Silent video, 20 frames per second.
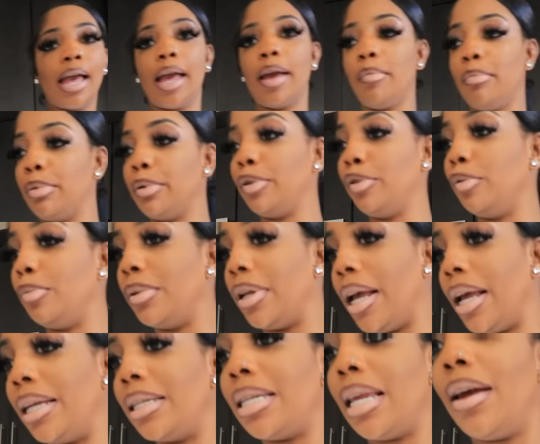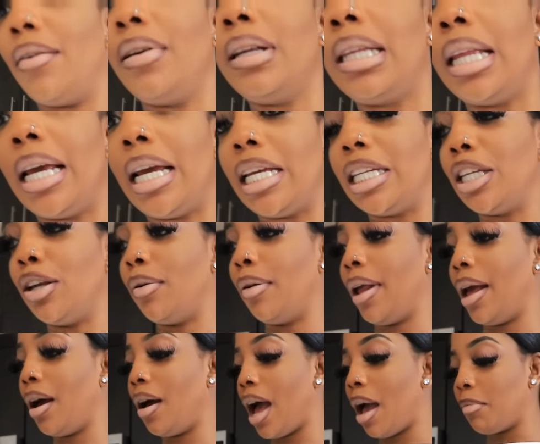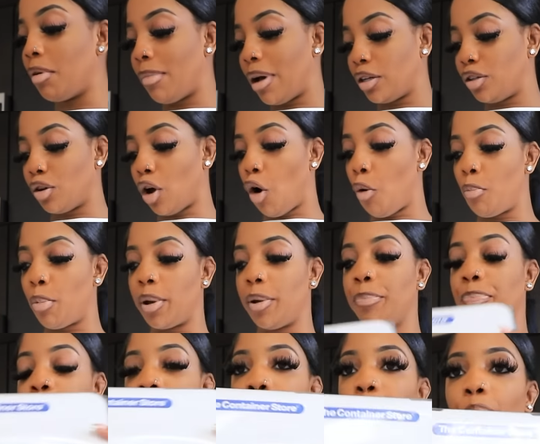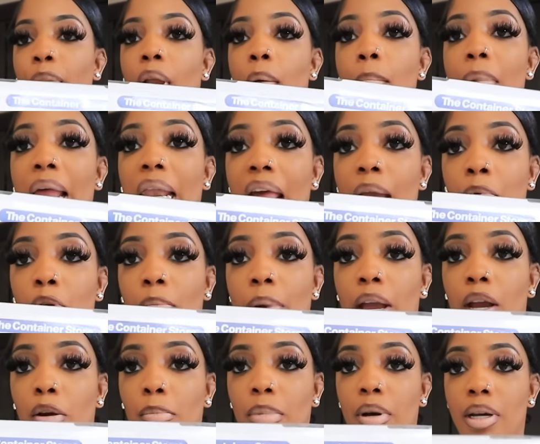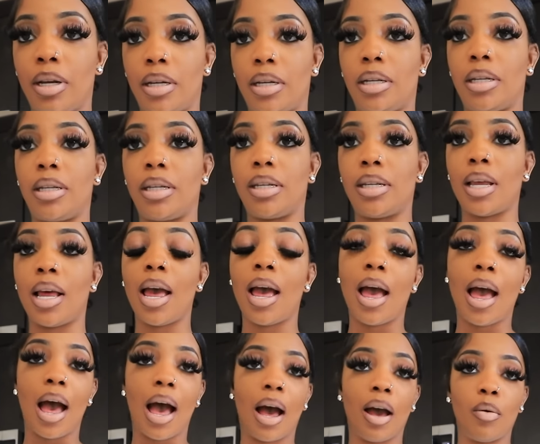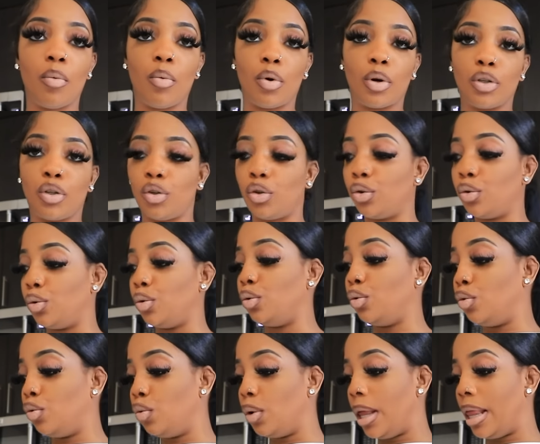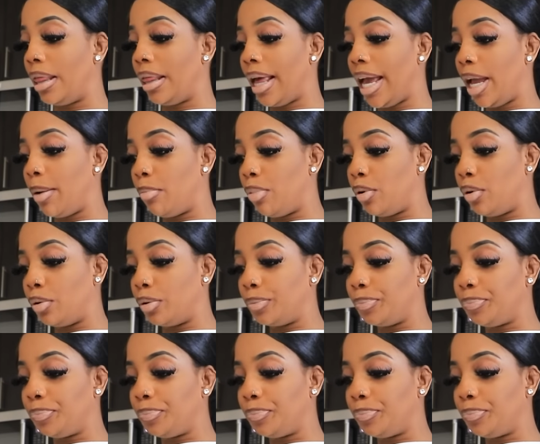And boom, that is everything. So now I'm about to open my label maker because I want to label